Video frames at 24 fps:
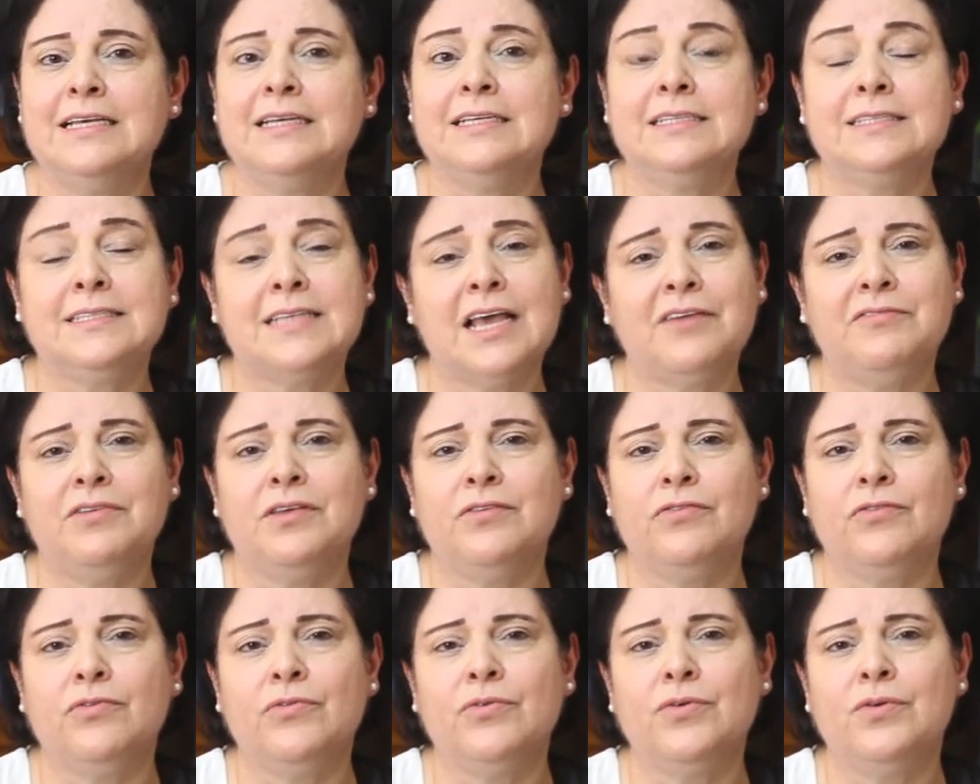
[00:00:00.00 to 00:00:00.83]

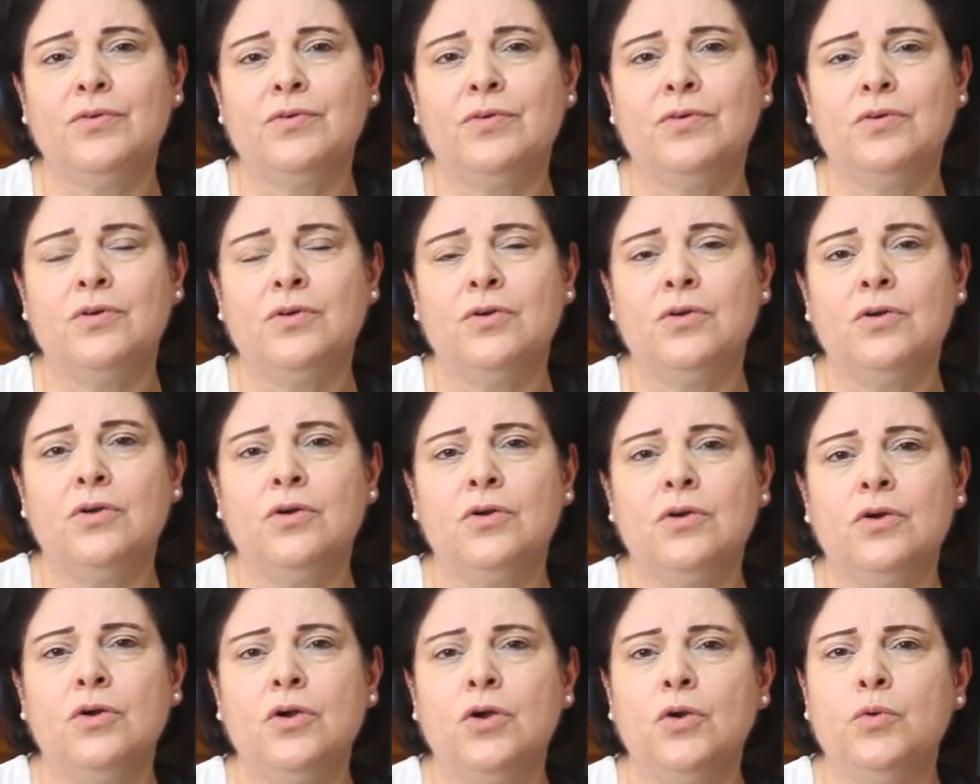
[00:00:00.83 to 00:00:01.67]
Seventh,
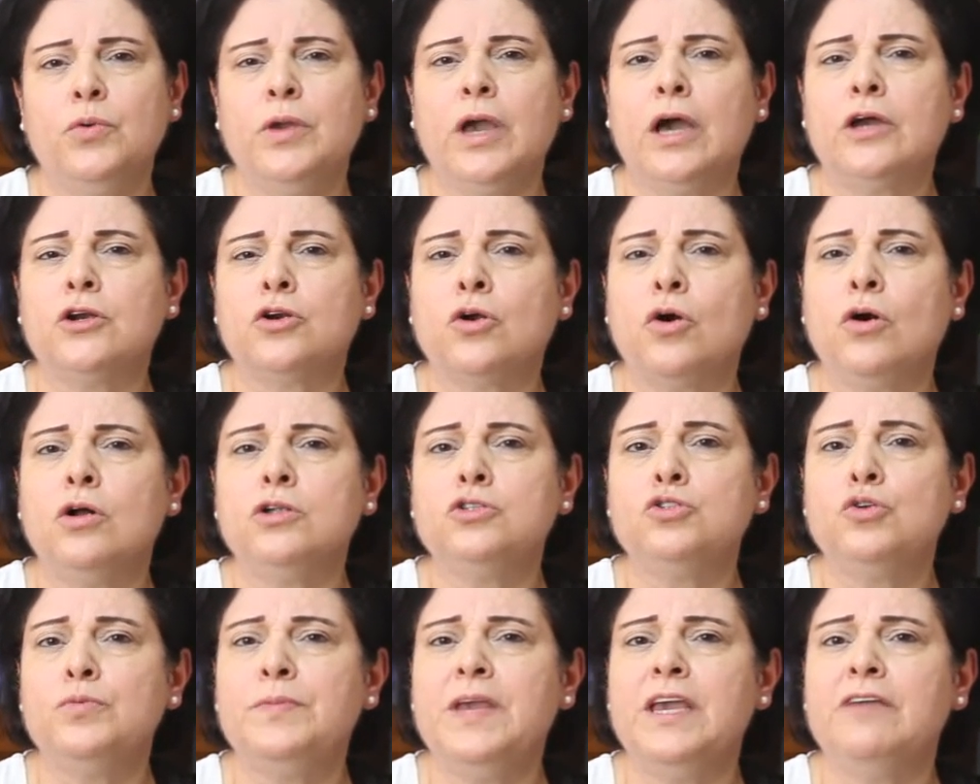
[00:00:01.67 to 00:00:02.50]
we are
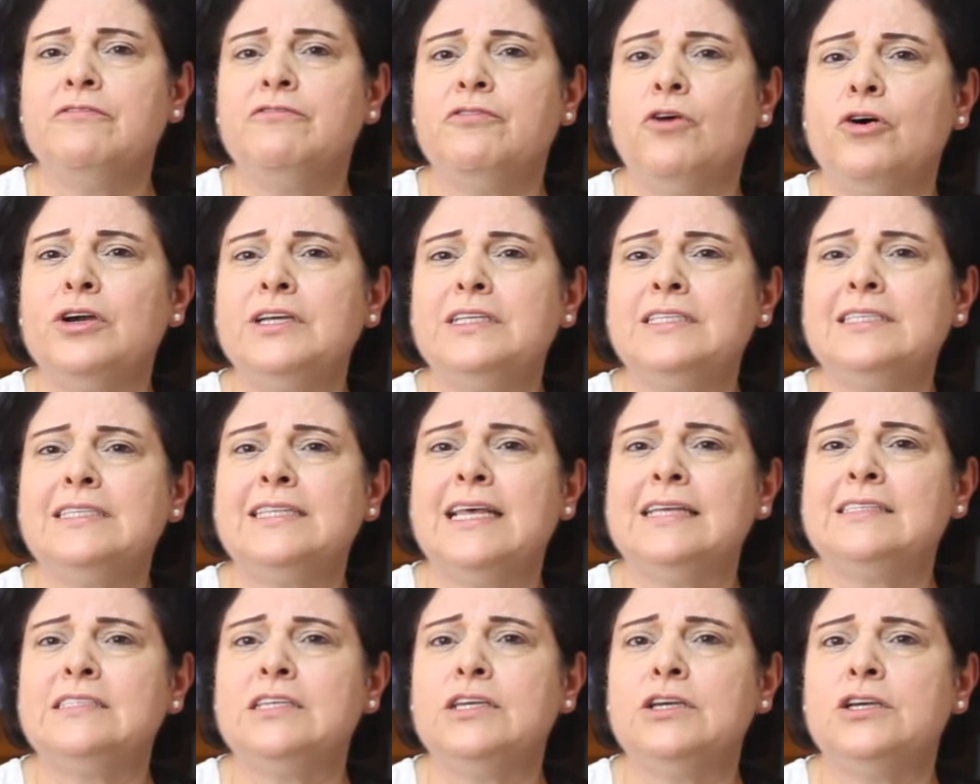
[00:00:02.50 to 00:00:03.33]
called to be a voice
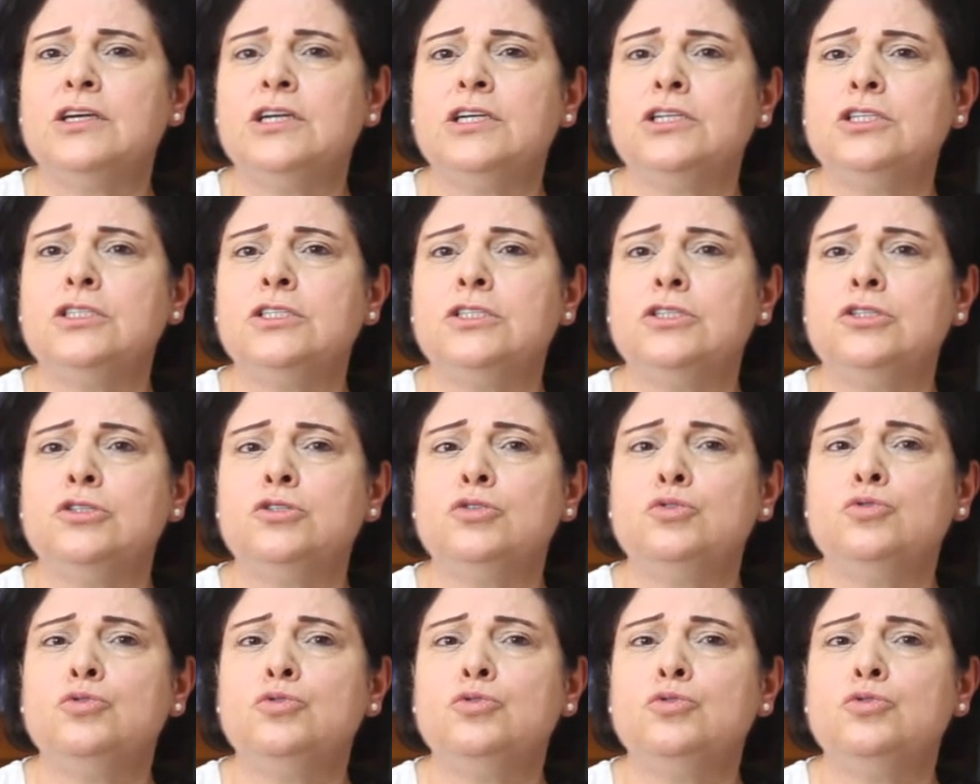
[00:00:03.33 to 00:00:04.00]
that cares